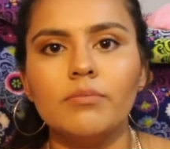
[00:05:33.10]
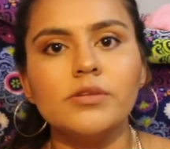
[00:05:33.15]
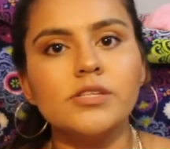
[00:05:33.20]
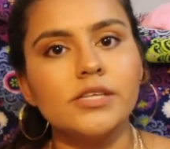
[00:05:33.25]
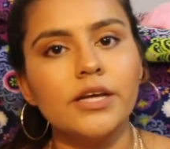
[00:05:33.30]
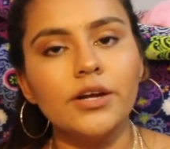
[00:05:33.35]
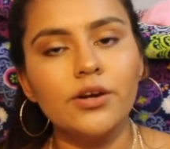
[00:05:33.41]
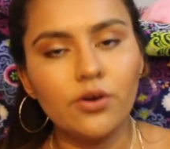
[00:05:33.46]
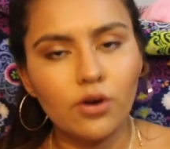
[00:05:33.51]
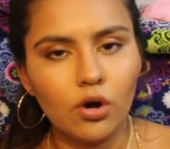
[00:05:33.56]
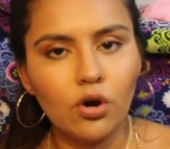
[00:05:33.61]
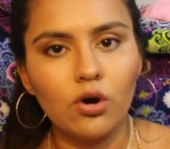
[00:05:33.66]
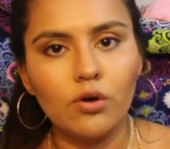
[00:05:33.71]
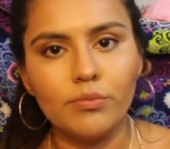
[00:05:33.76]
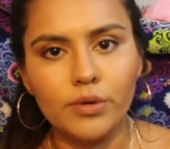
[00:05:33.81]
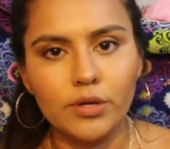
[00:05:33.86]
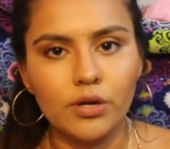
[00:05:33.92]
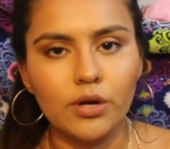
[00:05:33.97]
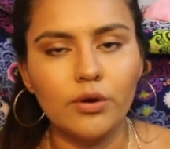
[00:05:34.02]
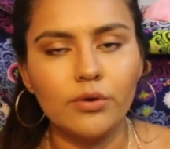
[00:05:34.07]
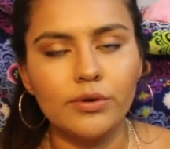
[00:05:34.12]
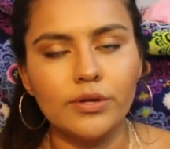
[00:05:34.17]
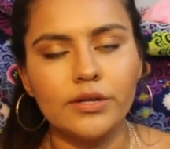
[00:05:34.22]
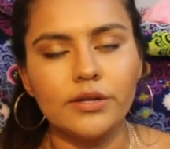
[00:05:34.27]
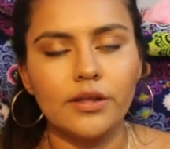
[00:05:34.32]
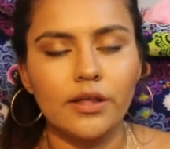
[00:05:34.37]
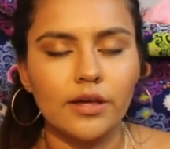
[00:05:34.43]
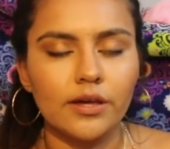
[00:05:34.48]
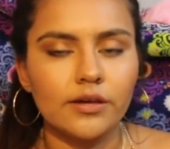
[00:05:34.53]
send her home, you know,
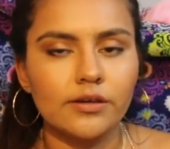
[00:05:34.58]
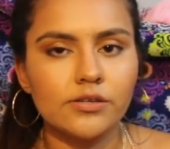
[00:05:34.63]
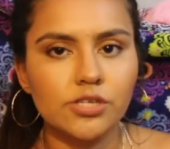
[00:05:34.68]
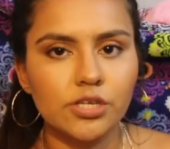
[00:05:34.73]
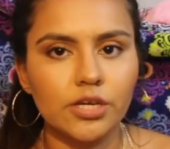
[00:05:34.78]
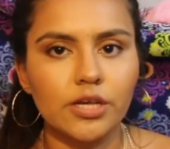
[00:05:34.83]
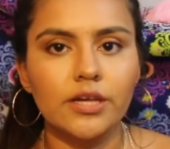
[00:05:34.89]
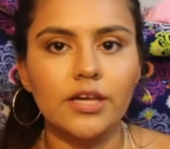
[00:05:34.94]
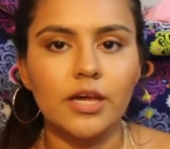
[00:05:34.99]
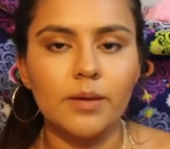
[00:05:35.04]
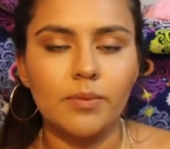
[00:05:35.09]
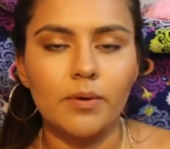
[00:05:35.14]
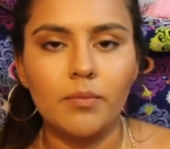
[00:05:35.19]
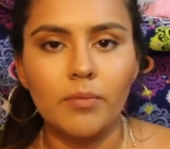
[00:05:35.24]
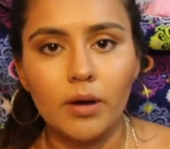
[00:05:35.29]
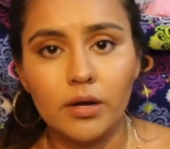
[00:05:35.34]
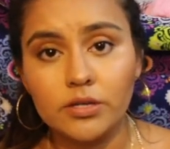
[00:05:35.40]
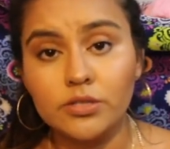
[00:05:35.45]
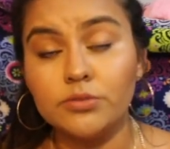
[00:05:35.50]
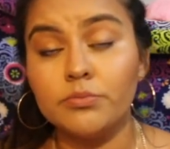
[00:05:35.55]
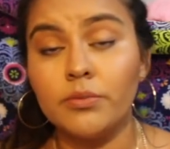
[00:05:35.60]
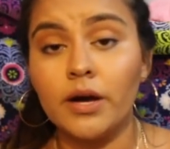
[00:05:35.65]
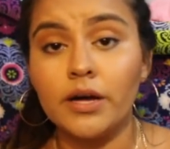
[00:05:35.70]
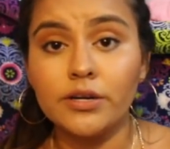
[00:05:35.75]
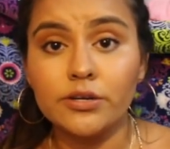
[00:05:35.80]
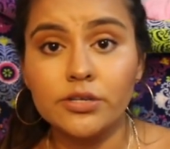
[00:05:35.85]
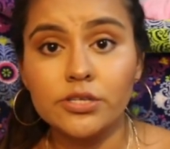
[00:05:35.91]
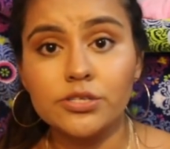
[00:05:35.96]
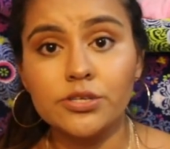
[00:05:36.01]
and like she can keep on
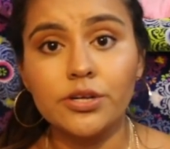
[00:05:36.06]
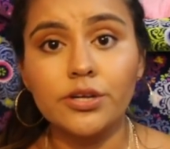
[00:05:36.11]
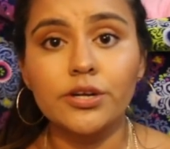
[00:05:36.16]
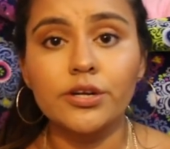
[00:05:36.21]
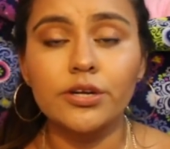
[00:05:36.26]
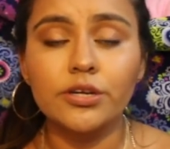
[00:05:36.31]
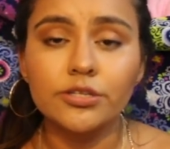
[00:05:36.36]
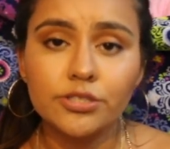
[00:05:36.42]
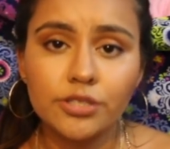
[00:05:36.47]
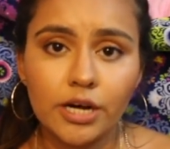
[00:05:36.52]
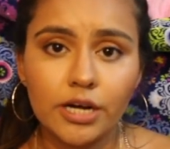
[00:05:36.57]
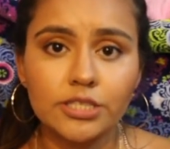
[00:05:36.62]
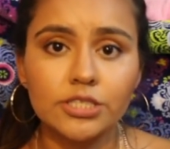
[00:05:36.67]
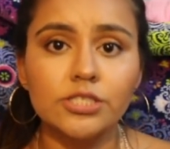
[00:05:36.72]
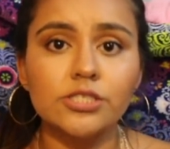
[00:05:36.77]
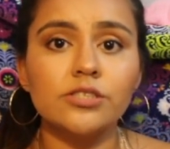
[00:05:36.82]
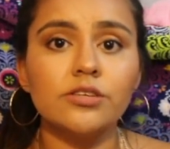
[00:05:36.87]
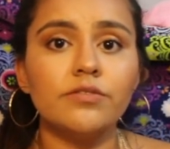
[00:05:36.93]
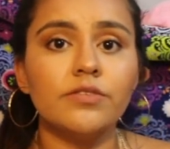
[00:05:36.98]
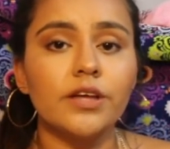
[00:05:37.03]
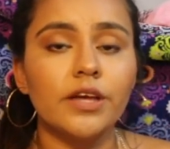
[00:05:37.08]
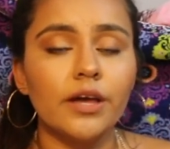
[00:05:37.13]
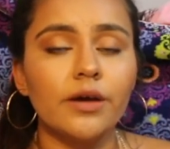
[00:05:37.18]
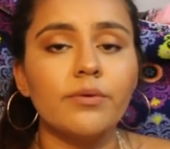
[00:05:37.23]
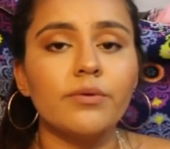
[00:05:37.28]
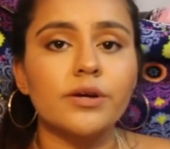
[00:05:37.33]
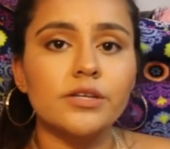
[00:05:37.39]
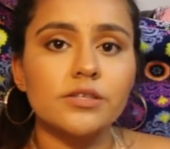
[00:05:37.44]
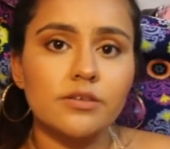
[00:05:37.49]
monitoring her contractions. If they
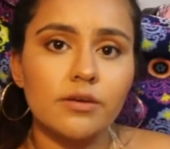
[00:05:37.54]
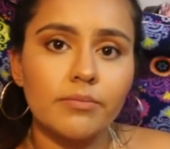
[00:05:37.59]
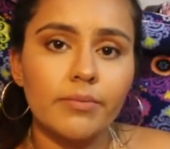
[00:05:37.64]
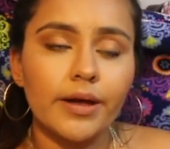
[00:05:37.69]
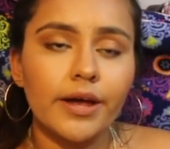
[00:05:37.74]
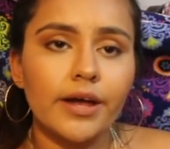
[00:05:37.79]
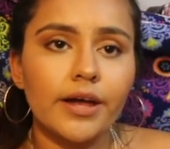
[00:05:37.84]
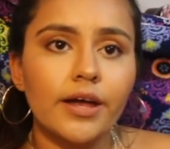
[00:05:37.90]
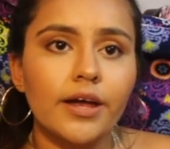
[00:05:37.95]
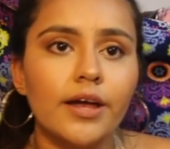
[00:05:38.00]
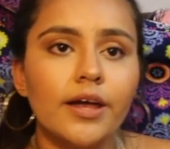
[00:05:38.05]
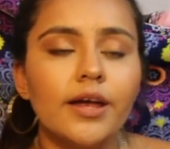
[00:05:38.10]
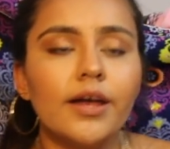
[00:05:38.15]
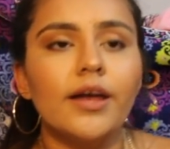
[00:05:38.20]
get worse, come back.